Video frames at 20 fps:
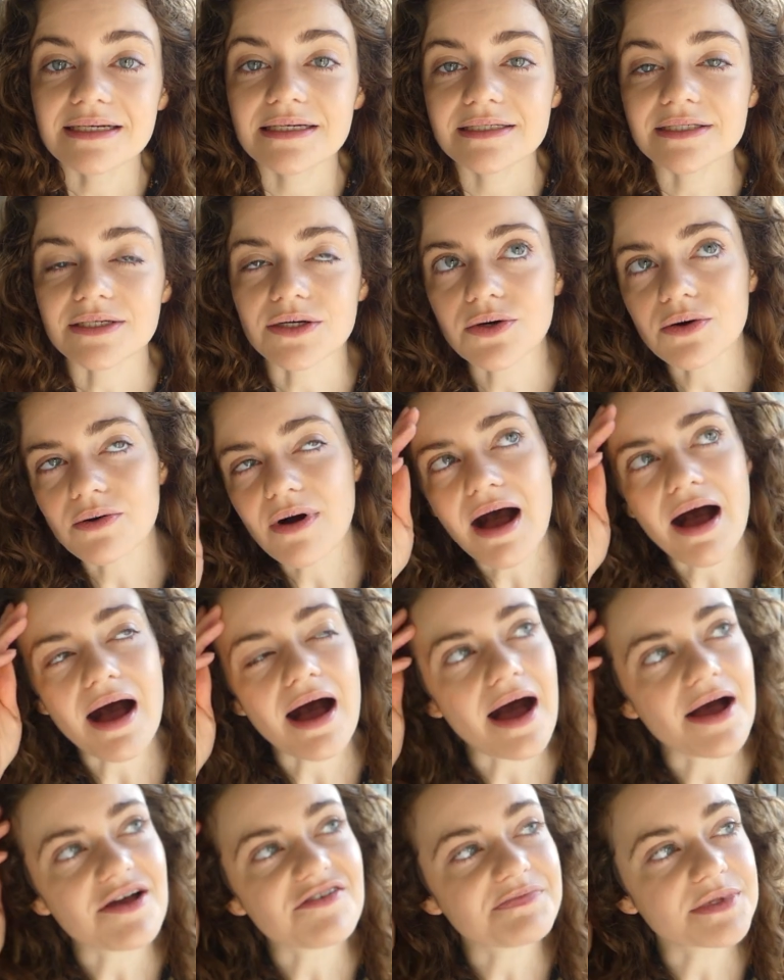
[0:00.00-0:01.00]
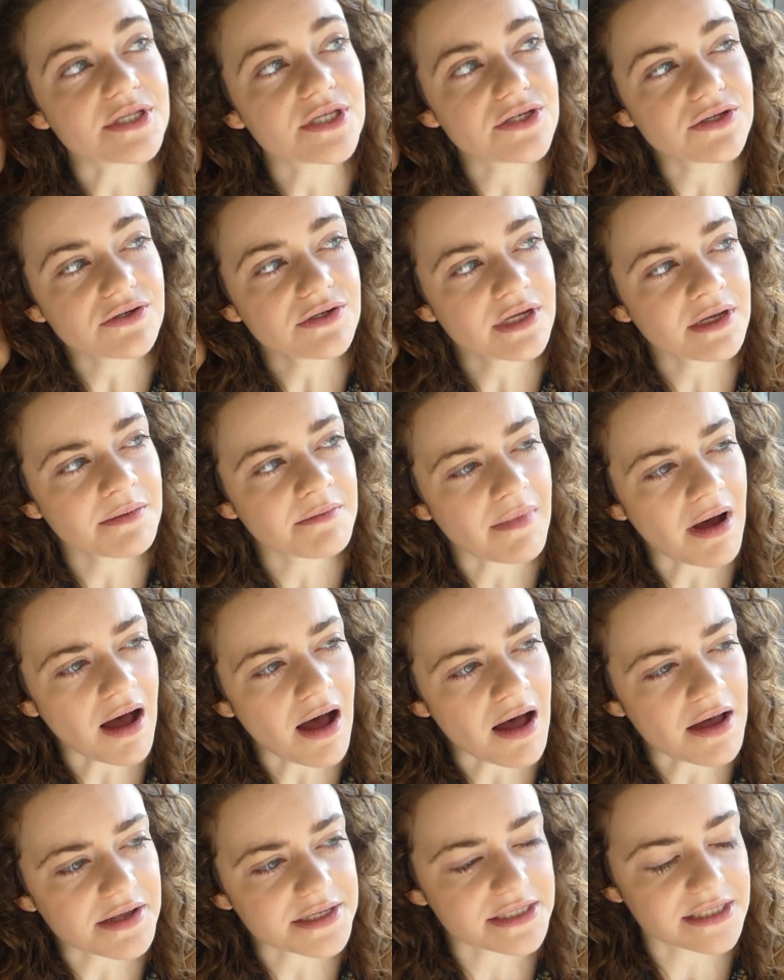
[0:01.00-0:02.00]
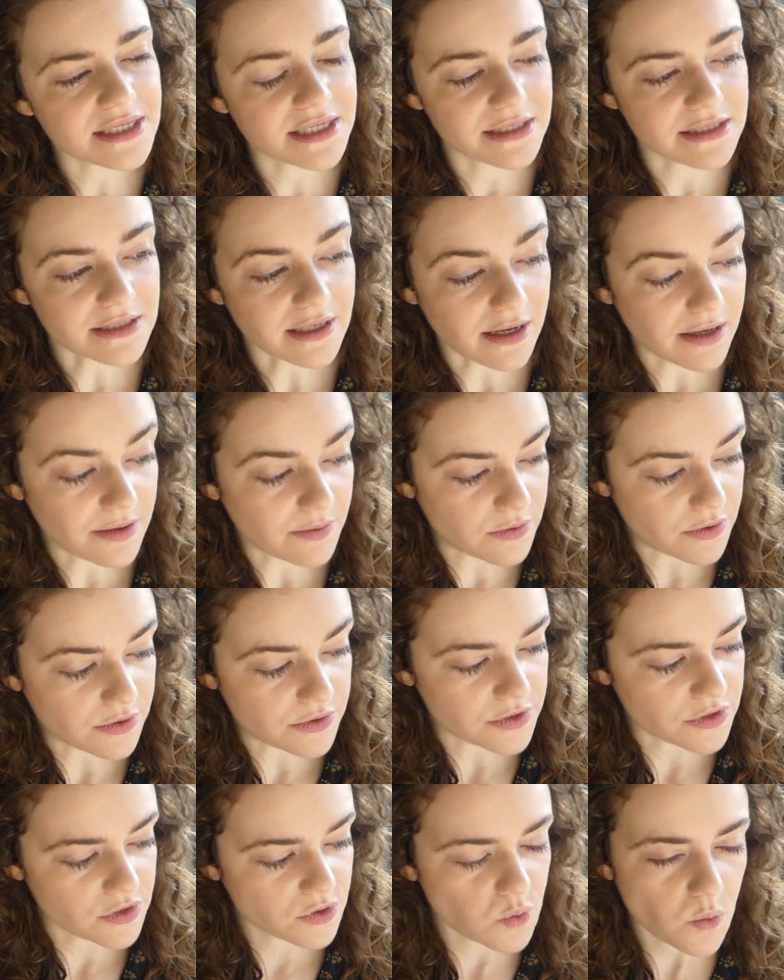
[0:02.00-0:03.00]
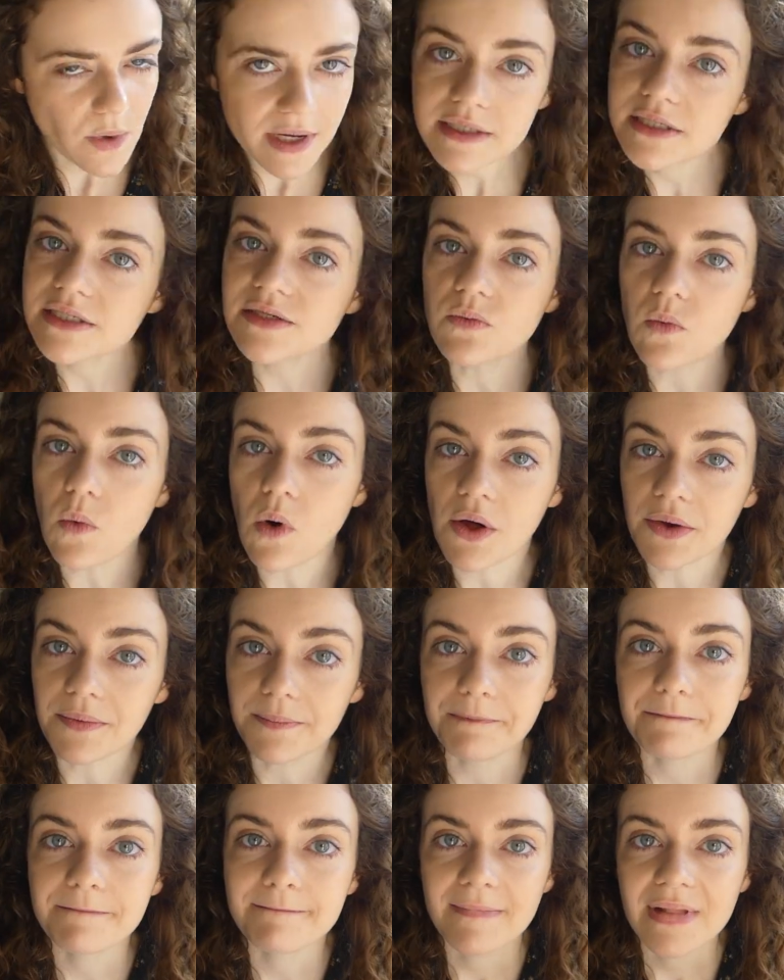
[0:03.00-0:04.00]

So I've been studying Mars since I was 21.